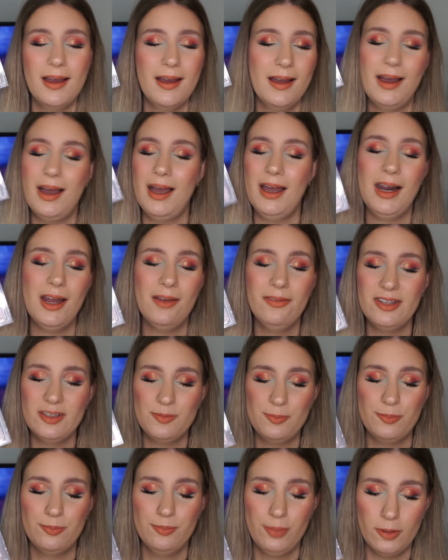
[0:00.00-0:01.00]
I love
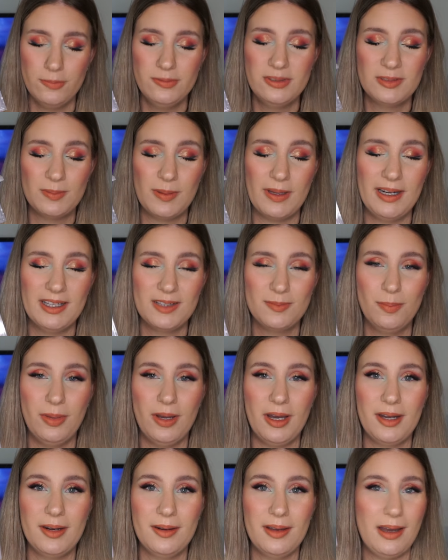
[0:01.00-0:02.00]
both these palettes,
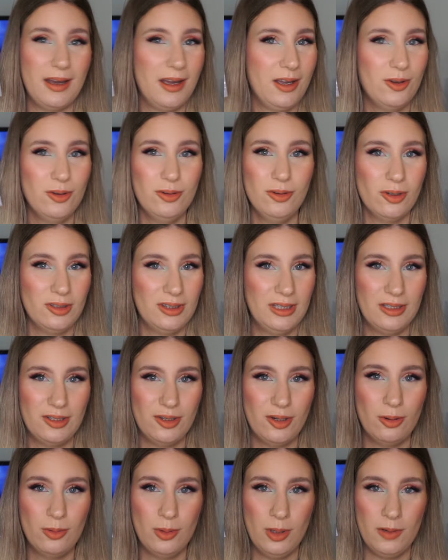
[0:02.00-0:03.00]
but I could not let
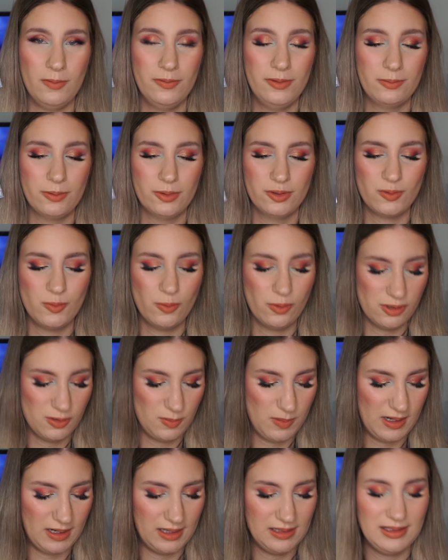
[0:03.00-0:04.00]
go of the Rose Quartz
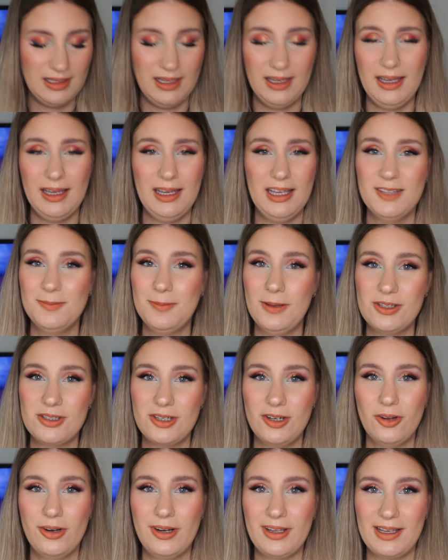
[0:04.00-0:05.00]
palette, especially
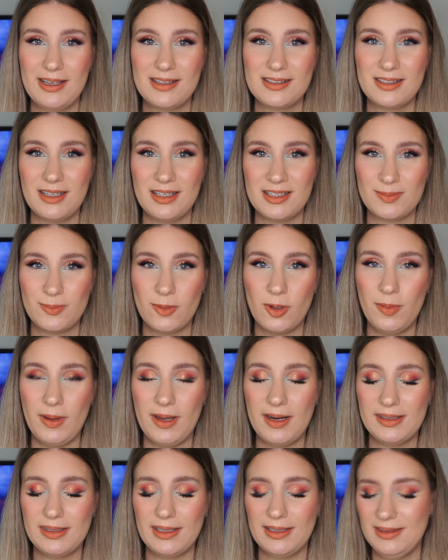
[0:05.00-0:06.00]
not against a small
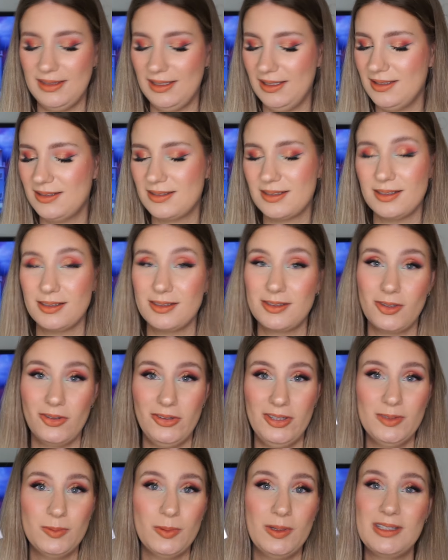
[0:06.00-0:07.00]
palette like this. So
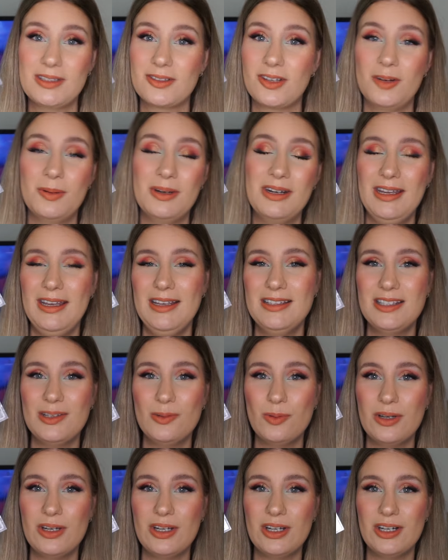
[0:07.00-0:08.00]
this one is going to be an easy
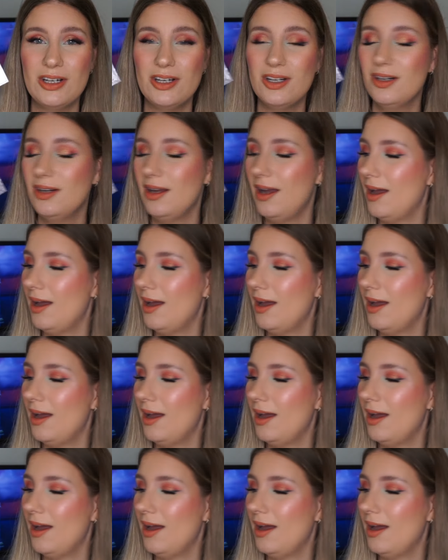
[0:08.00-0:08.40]
winner.